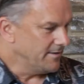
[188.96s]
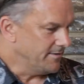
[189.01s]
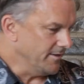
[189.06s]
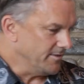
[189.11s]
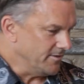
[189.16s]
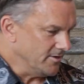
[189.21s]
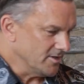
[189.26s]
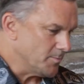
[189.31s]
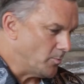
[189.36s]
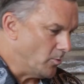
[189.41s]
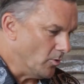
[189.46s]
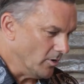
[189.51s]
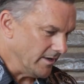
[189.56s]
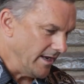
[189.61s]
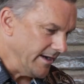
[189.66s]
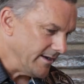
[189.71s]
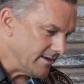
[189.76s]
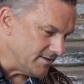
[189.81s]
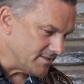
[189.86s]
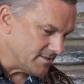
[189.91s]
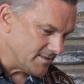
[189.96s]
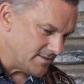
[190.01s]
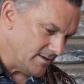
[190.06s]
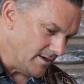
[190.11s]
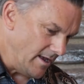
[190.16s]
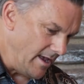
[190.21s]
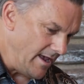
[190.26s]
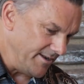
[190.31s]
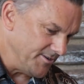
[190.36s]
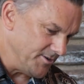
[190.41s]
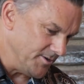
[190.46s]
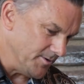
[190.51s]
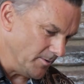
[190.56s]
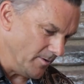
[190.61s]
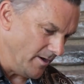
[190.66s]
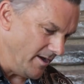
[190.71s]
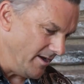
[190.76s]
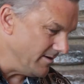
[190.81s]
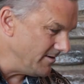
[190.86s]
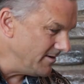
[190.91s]
that this poor lake has had
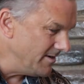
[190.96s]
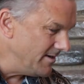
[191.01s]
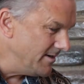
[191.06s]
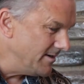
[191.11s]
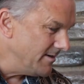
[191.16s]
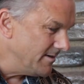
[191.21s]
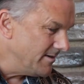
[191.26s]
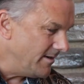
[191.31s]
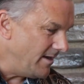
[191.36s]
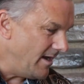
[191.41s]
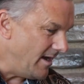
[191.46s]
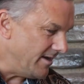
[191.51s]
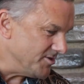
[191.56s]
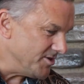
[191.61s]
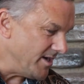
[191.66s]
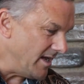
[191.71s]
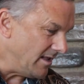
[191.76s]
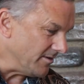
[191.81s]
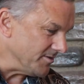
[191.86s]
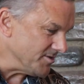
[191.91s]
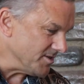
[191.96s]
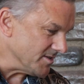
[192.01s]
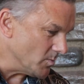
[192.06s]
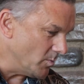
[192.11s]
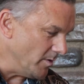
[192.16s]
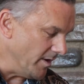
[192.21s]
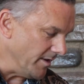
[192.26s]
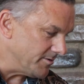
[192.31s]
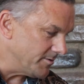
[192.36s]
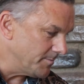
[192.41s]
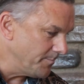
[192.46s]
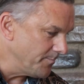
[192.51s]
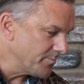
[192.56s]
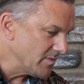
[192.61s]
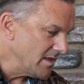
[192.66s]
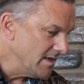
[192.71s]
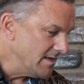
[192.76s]
challenges with.